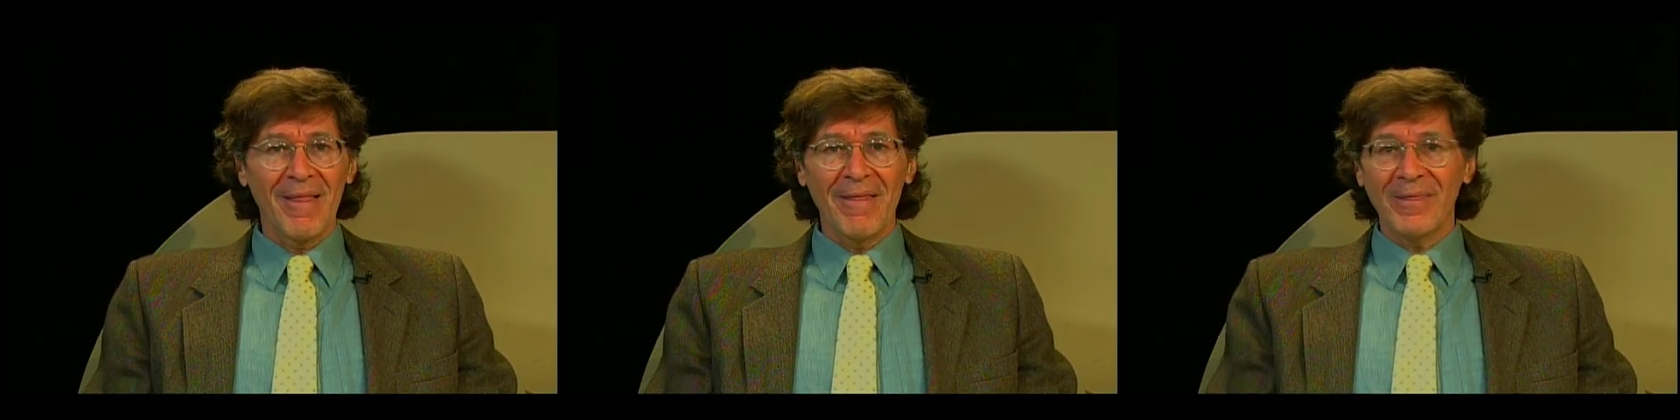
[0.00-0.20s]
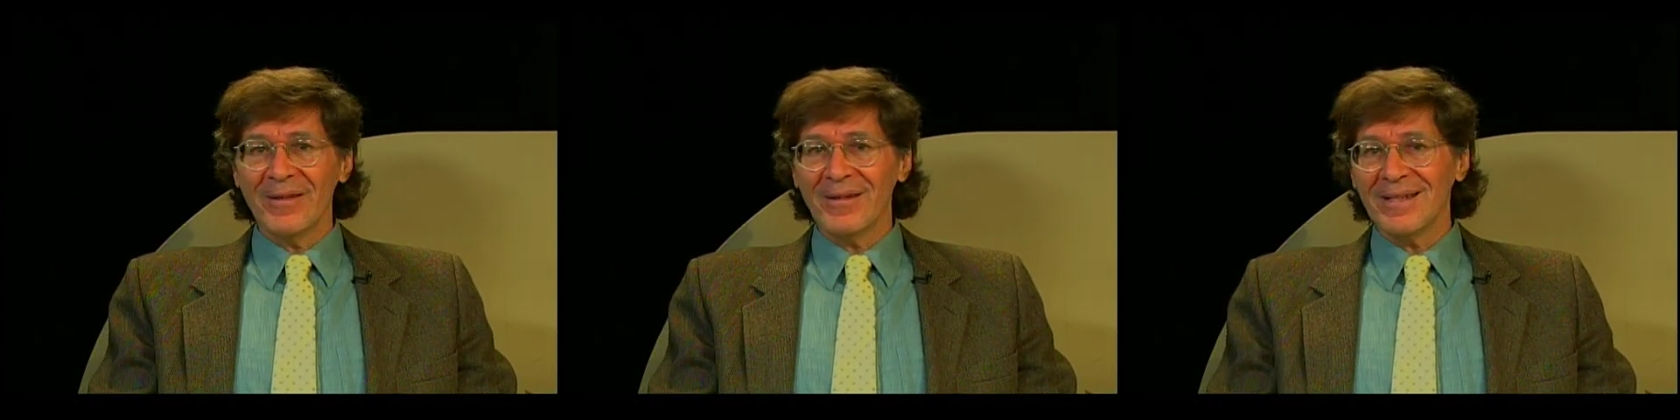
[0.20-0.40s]

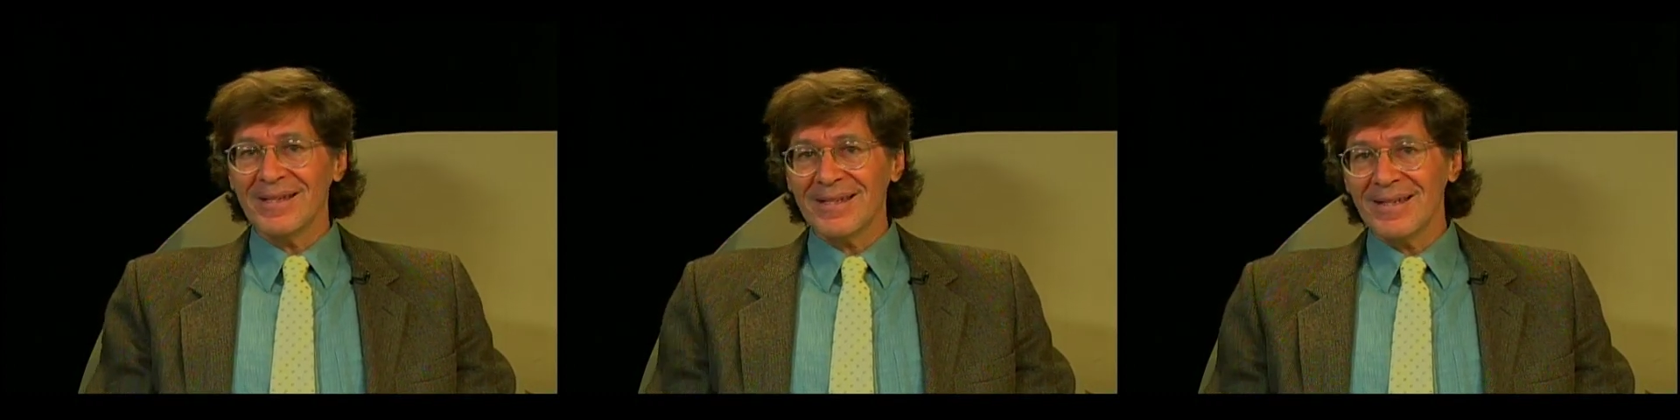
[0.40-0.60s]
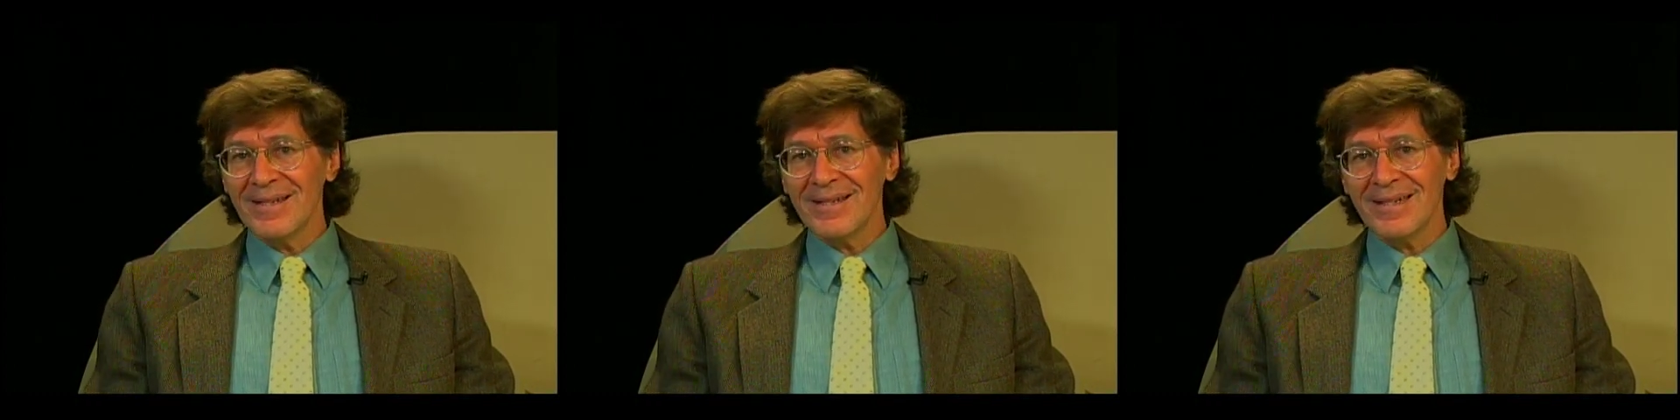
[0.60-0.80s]
the
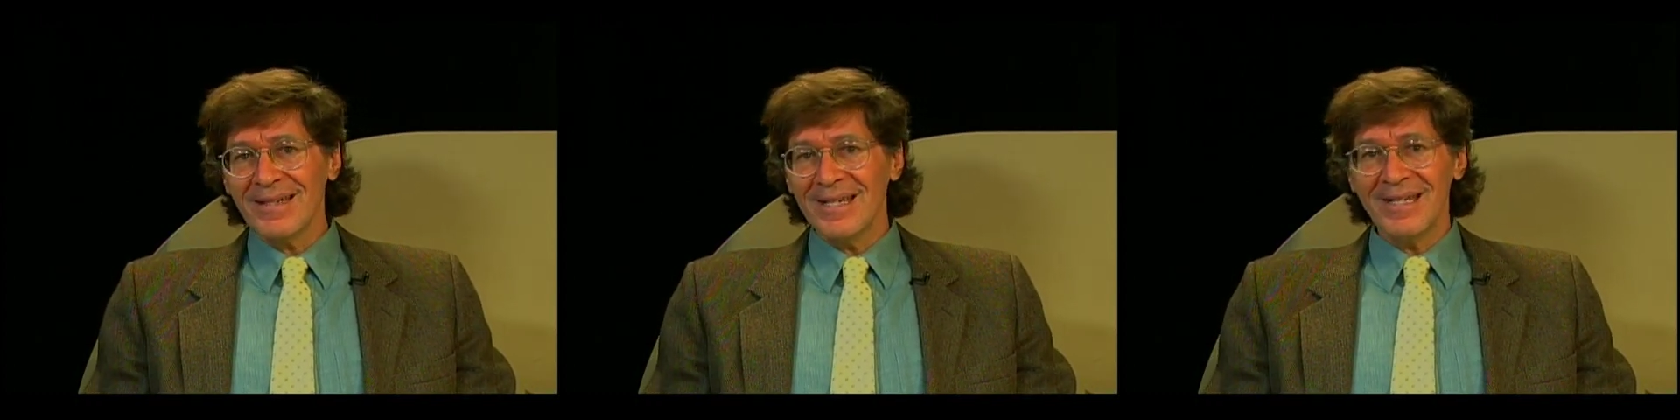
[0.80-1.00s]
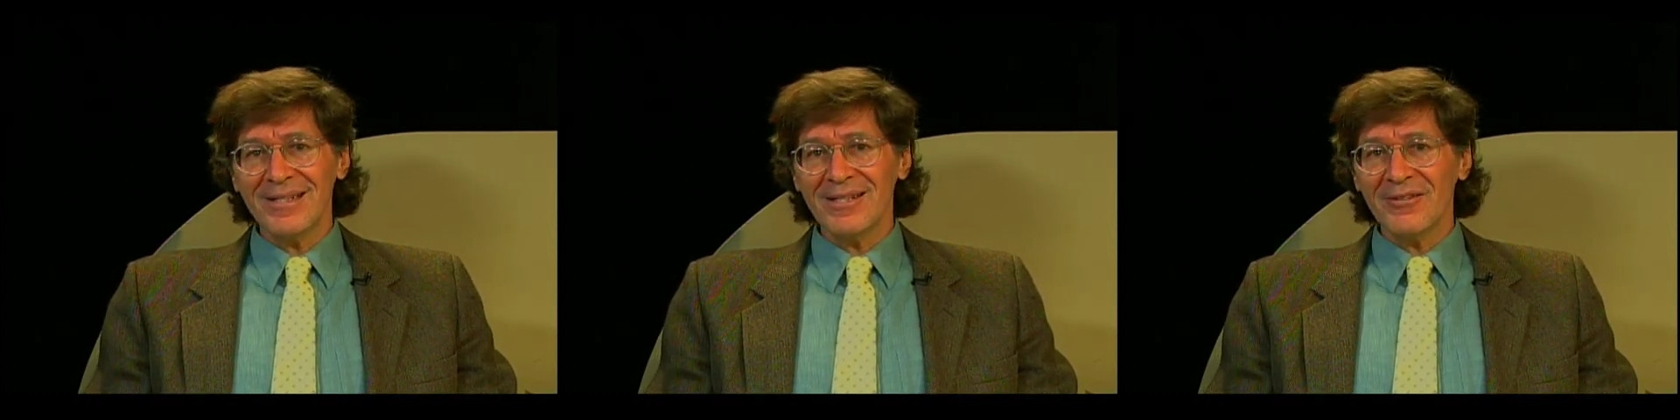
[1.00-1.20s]
decision
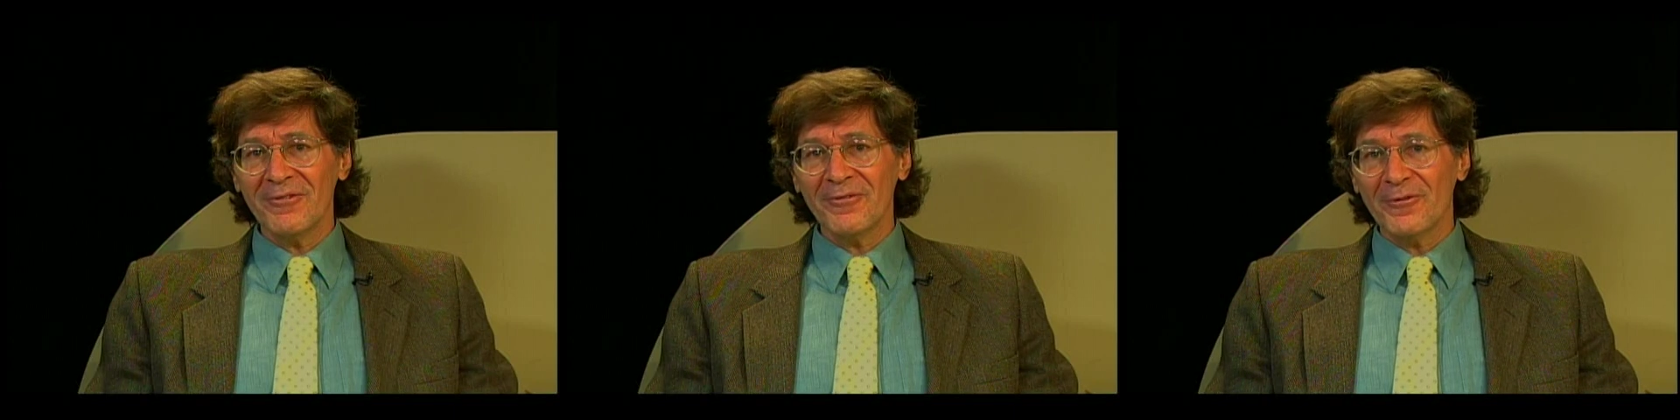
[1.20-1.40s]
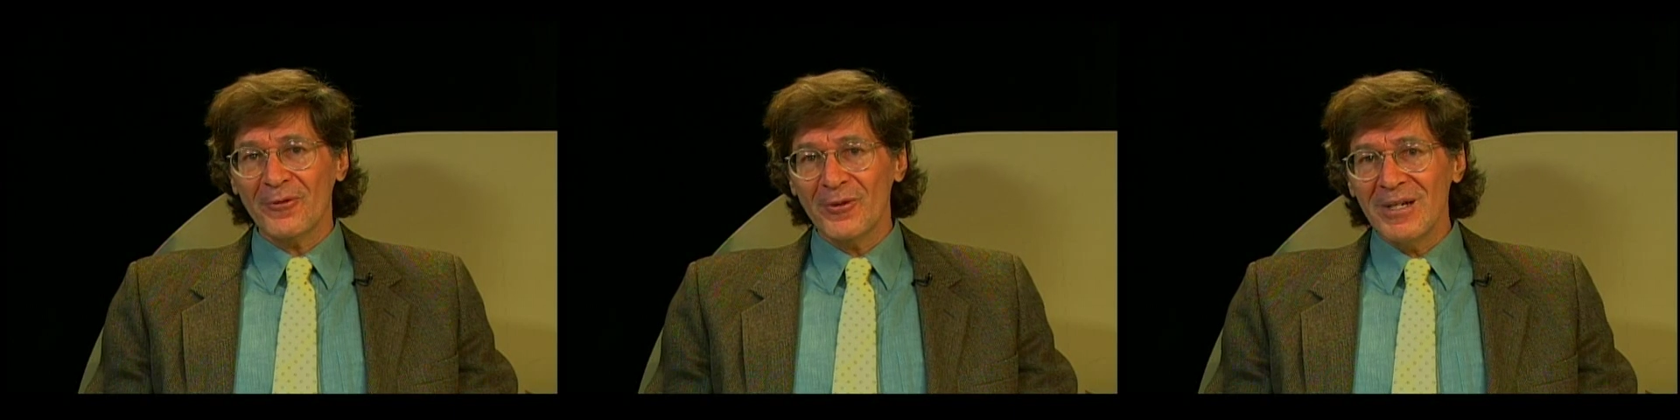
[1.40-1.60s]
isn't
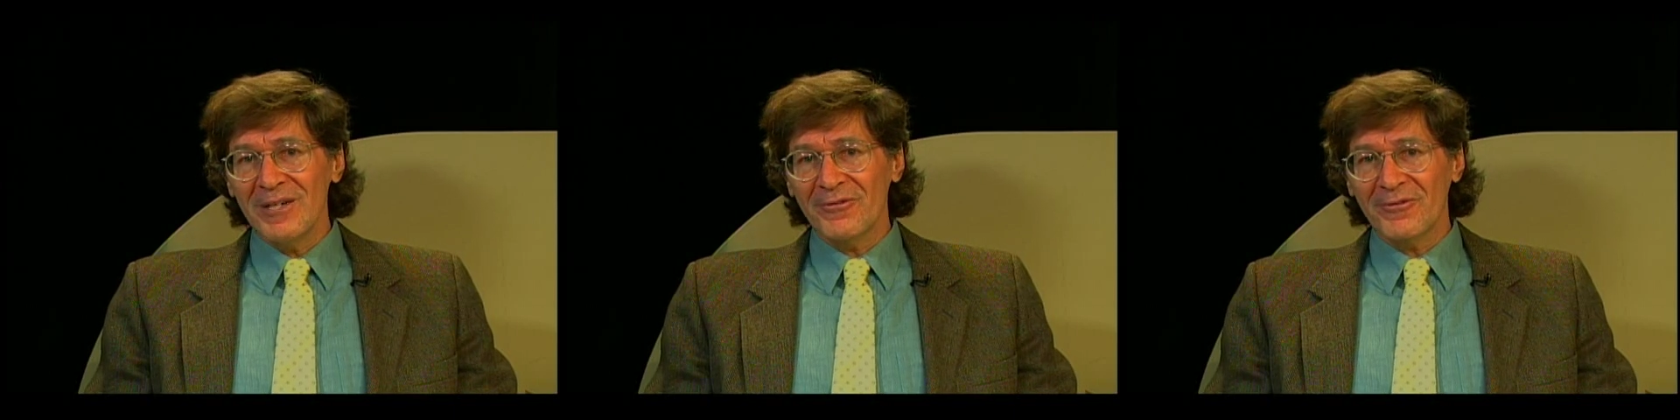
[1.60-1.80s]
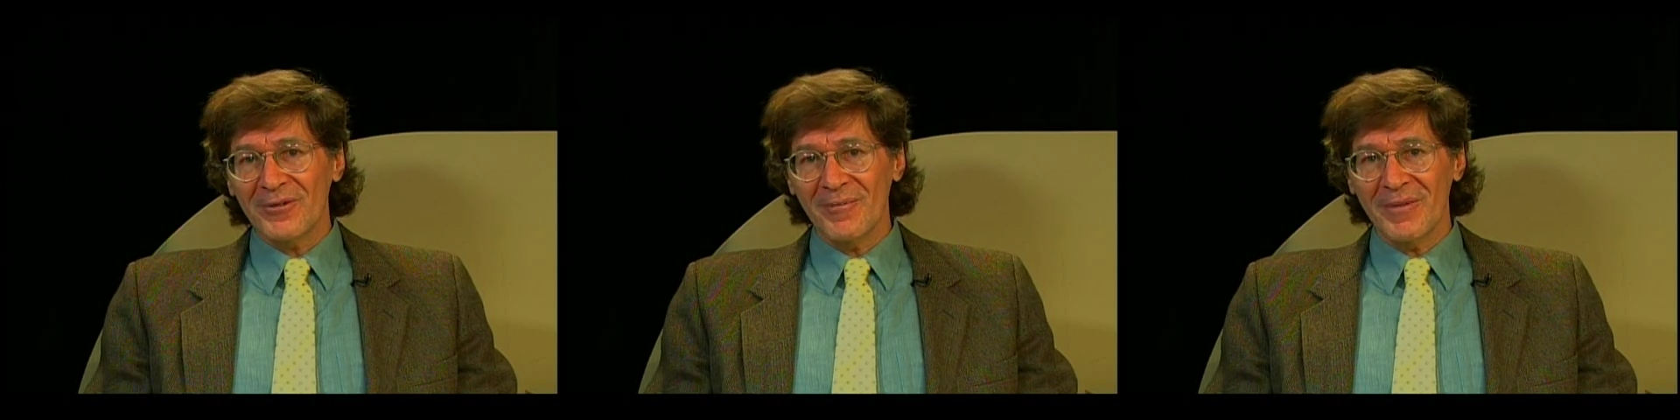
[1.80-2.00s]
free
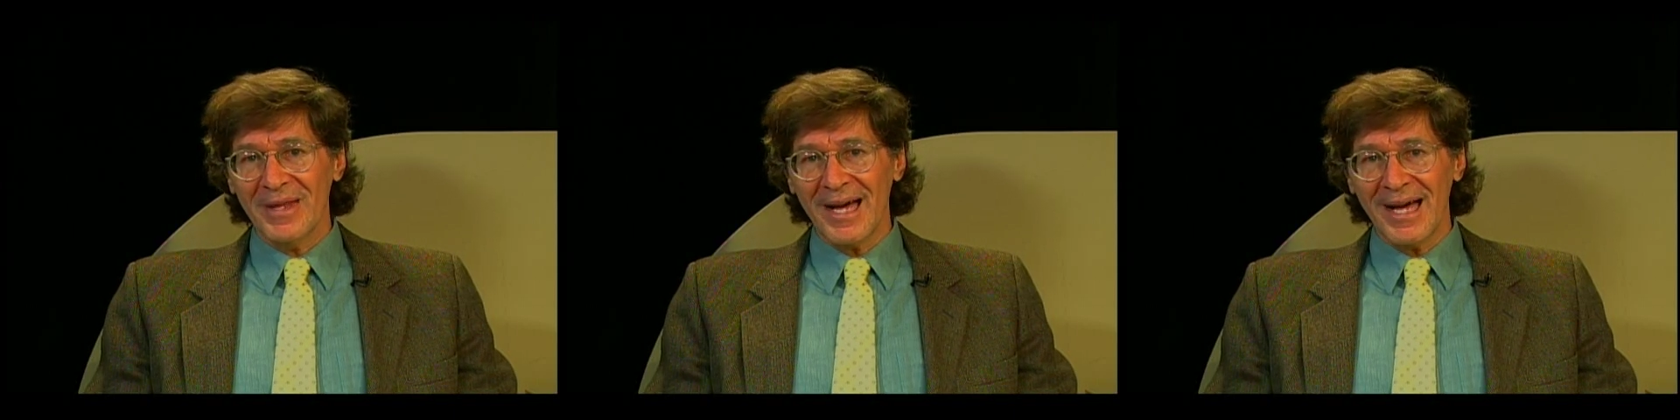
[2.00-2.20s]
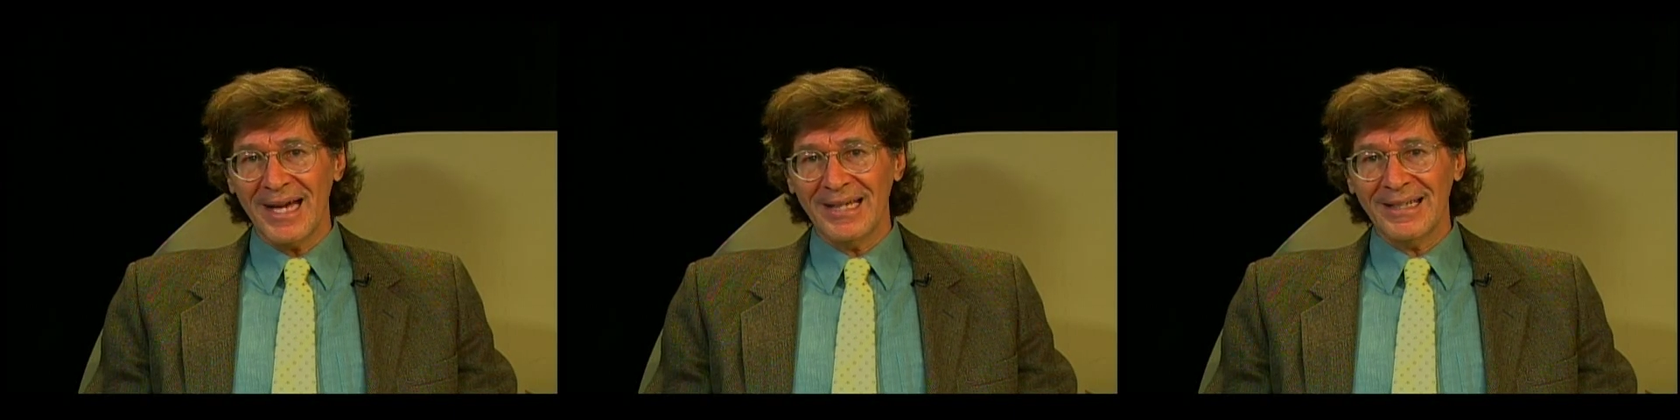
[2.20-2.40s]
from
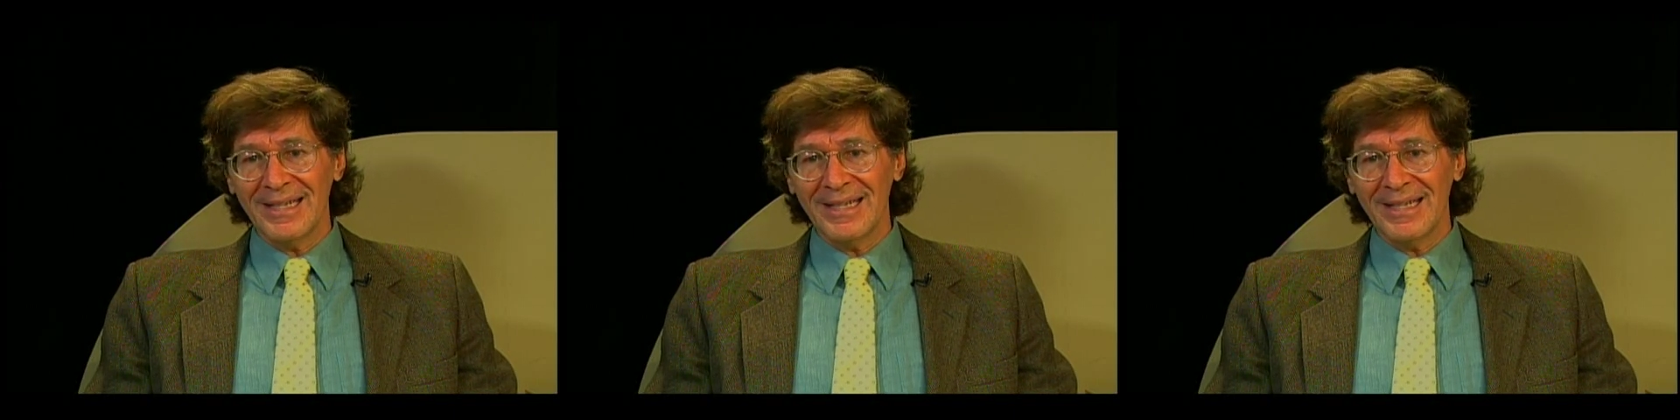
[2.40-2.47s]
that.